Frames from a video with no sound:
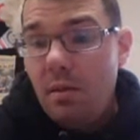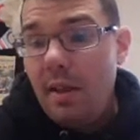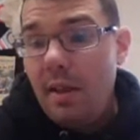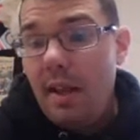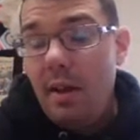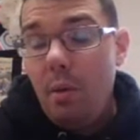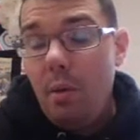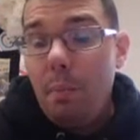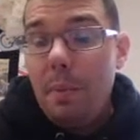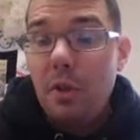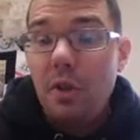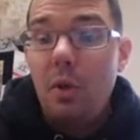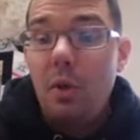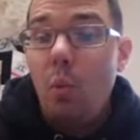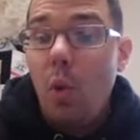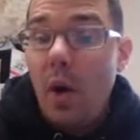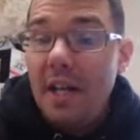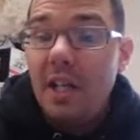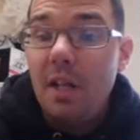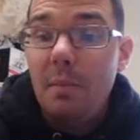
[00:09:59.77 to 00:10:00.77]
They, especially
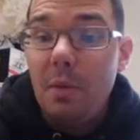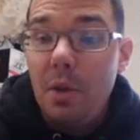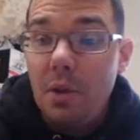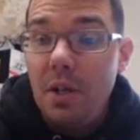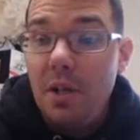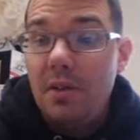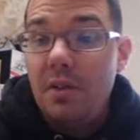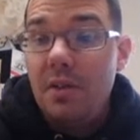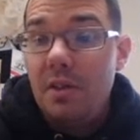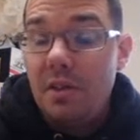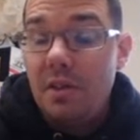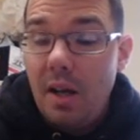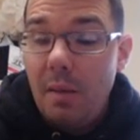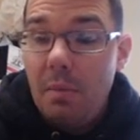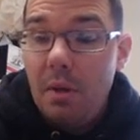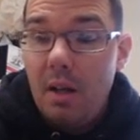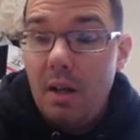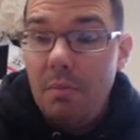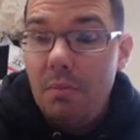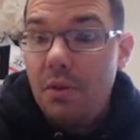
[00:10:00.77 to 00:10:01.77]
white communities in the
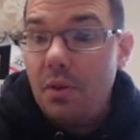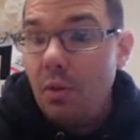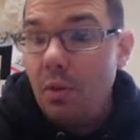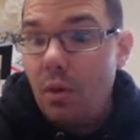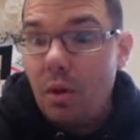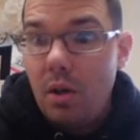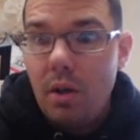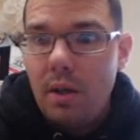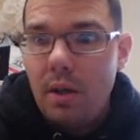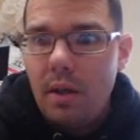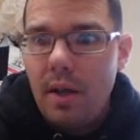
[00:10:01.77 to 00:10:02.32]
suburbs or